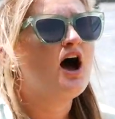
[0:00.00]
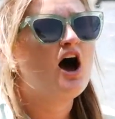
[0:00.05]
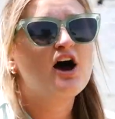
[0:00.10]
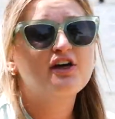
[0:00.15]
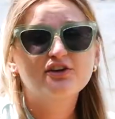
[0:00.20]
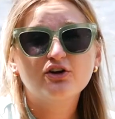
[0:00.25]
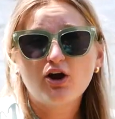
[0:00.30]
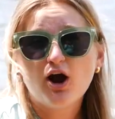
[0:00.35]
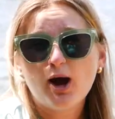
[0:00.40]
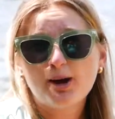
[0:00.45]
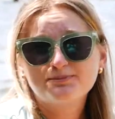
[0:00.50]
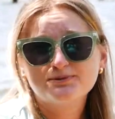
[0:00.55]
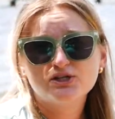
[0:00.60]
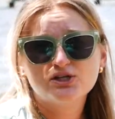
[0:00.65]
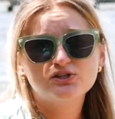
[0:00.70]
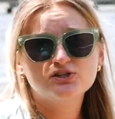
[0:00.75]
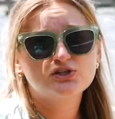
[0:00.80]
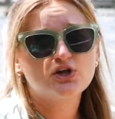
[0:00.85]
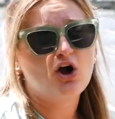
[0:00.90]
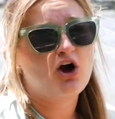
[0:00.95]
Other
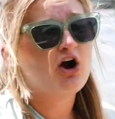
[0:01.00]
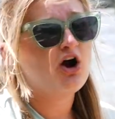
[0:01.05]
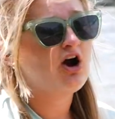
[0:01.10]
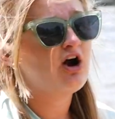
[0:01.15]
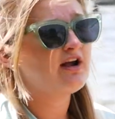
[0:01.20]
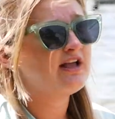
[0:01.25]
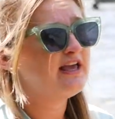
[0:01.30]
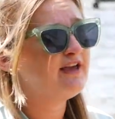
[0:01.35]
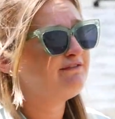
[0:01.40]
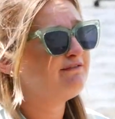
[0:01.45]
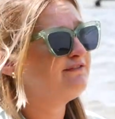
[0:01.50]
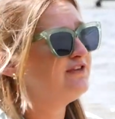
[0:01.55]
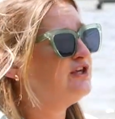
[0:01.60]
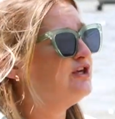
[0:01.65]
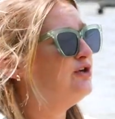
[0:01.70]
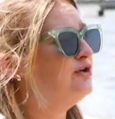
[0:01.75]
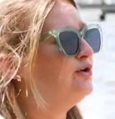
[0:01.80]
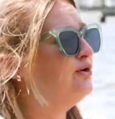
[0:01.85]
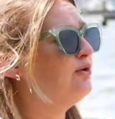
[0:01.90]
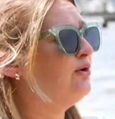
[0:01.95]
options are if
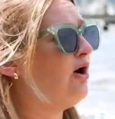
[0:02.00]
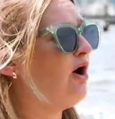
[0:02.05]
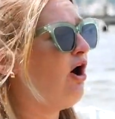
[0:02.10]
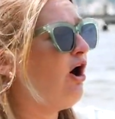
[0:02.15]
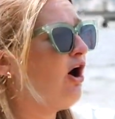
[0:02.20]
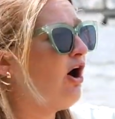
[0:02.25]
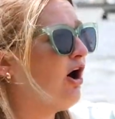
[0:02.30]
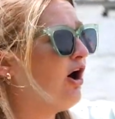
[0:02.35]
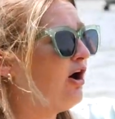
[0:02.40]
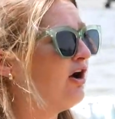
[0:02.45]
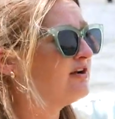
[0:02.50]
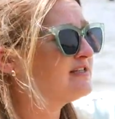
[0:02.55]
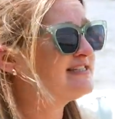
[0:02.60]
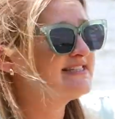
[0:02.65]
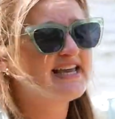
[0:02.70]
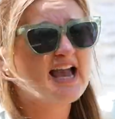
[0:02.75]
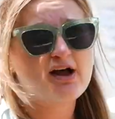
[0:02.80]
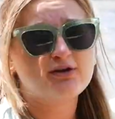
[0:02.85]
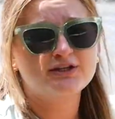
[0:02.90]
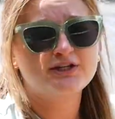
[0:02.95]
you are
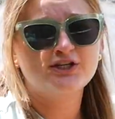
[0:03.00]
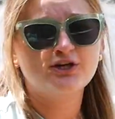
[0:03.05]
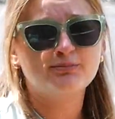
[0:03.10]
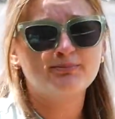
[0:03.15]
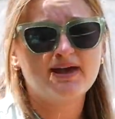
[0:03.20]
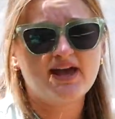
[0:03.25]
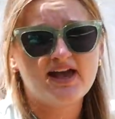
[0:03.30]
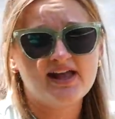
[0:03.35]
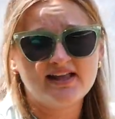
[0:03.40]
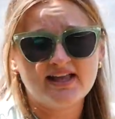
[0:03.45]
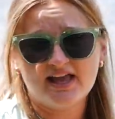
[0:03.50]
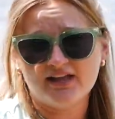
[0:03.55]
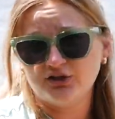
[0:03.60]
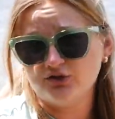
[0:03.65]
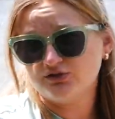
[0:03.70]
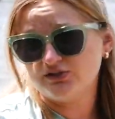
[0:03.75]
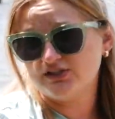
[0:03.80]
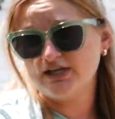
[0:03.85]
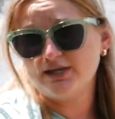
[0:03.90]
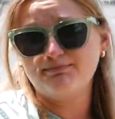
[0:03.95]
scouting your bed
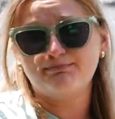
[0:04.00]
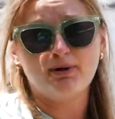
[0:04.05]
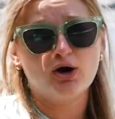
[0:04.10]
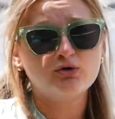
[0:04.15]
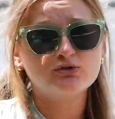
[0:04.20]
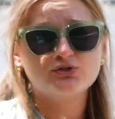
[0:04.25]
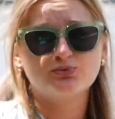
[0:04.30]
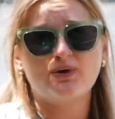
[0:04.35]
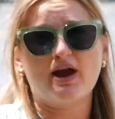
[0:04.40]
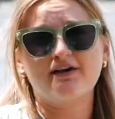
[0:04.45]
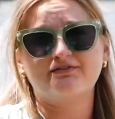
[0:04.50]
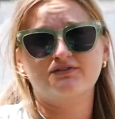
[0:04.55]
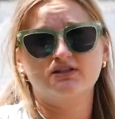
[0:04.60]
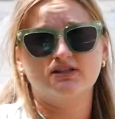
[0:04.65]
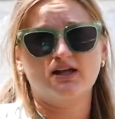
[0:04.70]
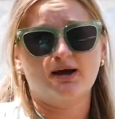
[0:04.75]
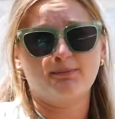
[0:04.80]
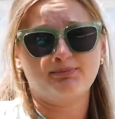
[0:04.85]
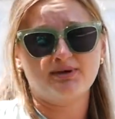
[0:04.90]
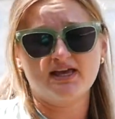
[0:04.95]
and you see boats
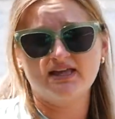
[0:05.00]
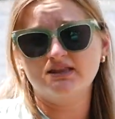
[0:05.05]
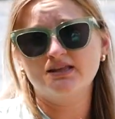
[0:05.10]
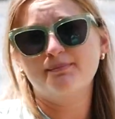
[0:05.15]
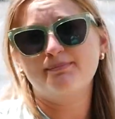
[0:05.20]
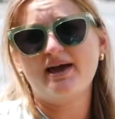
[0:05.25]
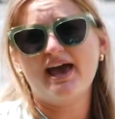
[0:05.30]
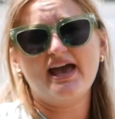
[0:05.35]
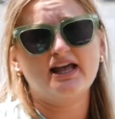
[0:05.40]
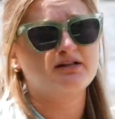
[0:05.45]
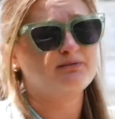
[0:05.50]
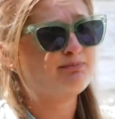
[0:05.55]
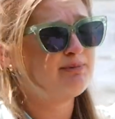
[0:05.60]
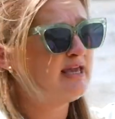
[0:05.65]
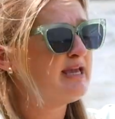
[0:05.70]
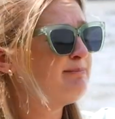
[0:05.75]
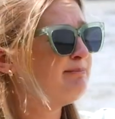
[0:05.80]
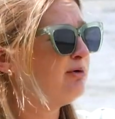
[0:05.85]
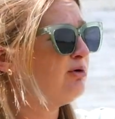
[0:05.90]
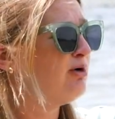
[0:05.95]
rafted up in the bed,
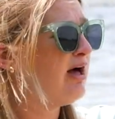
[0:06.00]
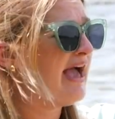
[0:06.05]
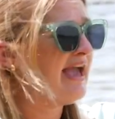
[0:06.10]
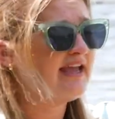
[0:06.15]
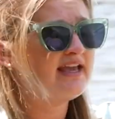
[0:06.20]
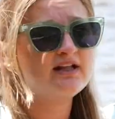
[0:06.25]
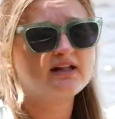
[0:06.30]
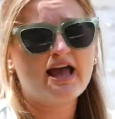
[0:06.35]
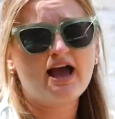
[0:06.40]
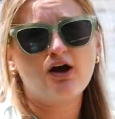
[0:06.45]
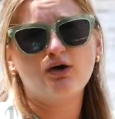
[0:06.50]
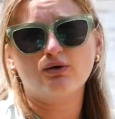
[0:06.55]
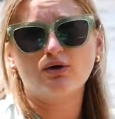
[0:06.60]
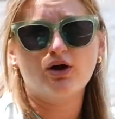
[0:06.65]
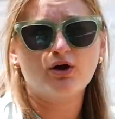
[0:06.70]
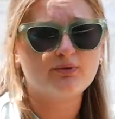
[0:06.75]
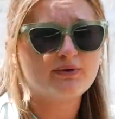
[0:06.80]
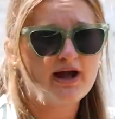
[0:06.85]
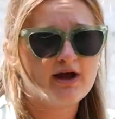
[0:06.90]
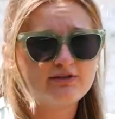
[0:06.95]
people hanging out
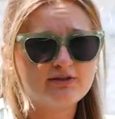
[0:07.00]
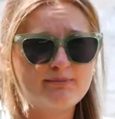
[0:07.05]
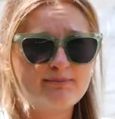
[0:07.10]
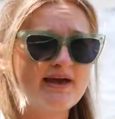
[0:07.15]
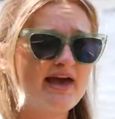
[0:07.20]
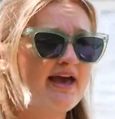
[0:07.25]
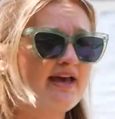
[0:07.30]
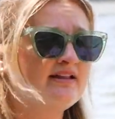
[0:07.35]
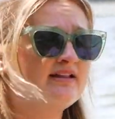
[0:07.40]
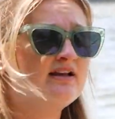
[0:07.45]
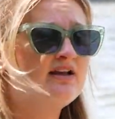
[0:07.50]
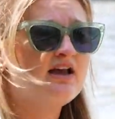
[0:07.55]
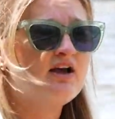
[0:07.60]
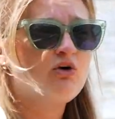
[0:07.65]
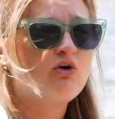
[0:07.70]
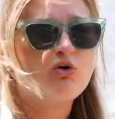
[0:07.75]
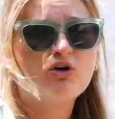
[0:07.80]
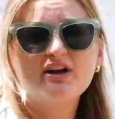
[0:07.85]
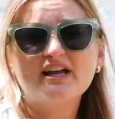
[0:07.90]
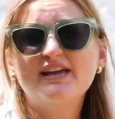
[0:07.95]
around the bed,
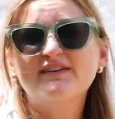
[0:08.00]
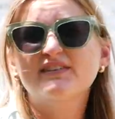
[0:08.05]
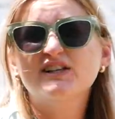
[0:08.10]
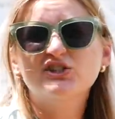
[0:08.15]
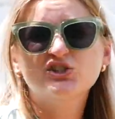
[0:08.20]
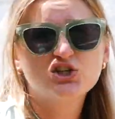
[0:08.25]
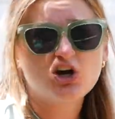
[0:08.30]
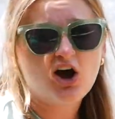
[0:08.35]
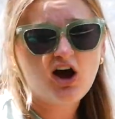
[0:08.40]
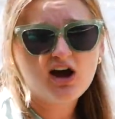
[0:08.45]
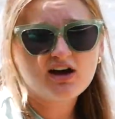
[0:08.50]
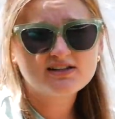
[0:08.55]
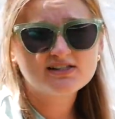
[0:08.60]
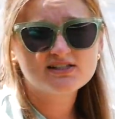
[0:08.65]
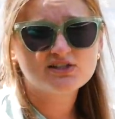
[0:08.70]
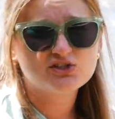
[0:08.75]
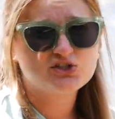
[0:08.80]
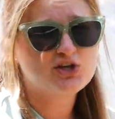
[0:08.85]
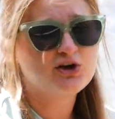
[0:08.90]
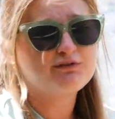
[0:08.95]
or even
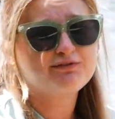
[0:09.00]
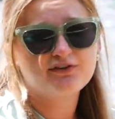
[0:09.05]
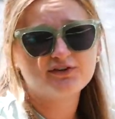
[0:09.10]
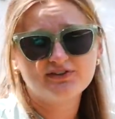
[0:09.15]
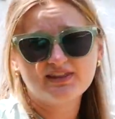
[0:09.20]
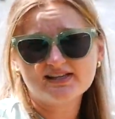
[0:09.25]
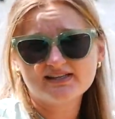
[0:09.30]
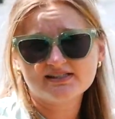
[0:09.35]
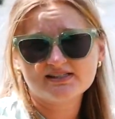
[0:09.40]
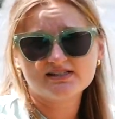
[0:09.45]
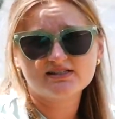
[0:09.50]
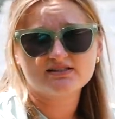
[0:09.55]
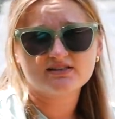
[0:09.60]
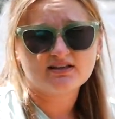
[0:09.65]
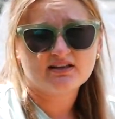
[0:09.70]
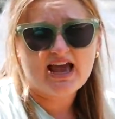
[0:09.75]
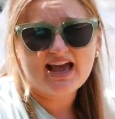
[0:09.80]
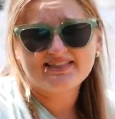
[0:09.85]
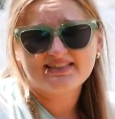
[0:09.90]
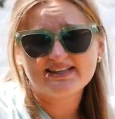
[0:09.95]
docks. So for this,
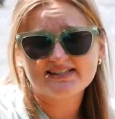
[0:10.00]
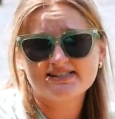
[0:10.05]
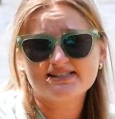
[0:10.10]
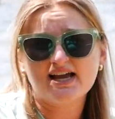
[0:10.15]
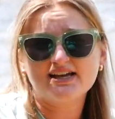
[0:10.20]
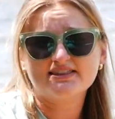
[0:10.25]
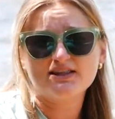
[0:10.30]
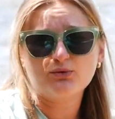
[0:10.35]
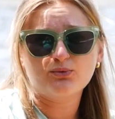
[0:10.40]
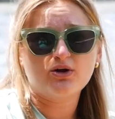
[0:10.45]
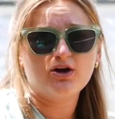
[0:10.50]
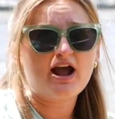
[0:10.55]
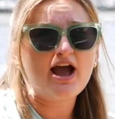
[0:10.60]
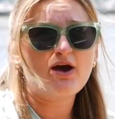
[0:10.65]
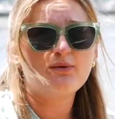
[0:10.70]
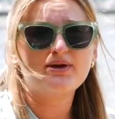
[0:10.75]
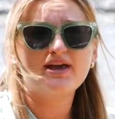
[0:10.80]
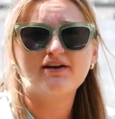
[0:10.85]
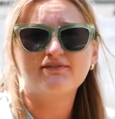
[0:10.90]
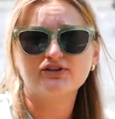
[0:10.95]
at this site that we're
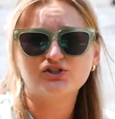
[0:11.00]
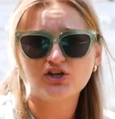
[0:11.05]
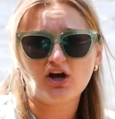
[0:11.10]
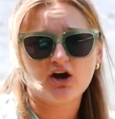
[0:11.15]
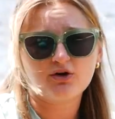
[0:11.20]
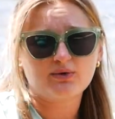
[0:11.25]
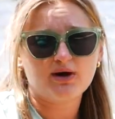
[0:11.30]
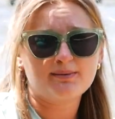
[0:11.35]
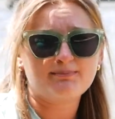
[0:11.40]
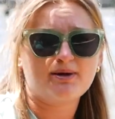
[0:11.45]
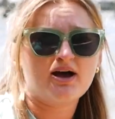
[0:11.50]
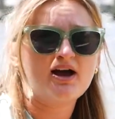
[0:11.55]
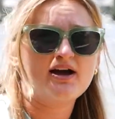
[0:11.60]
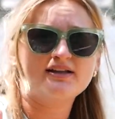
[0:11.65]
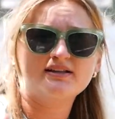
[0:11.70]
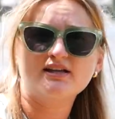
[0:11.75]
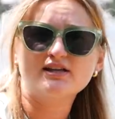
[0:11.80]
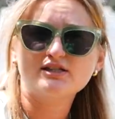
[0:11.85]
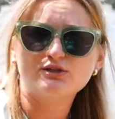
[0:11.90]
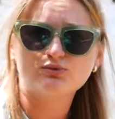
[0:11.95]
at, we have a dock right
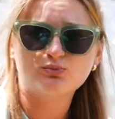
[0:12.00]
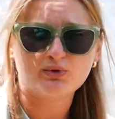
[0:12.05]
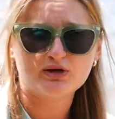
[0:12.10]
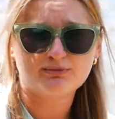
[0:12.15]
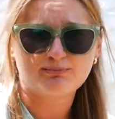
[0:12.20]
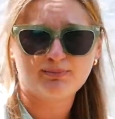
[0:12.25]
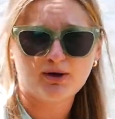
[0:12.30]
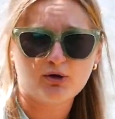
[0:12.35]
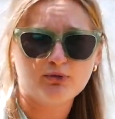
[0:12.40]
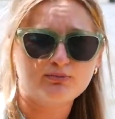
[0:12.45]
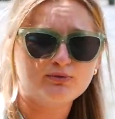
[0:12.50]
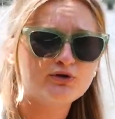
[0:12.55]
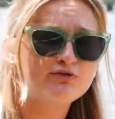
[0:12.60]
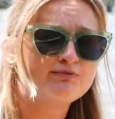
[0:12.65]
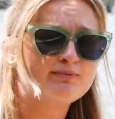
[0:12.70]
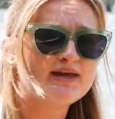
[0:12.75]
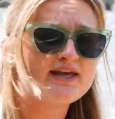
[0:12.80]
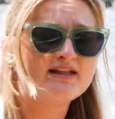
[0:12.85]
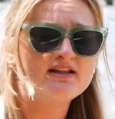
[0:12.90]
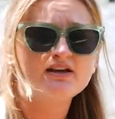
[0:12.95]
behind us with boat
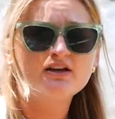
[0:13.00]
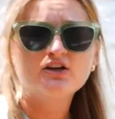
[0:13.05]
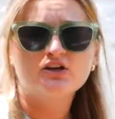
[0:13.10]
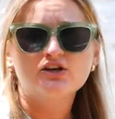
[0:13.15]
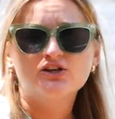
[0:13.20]
movement.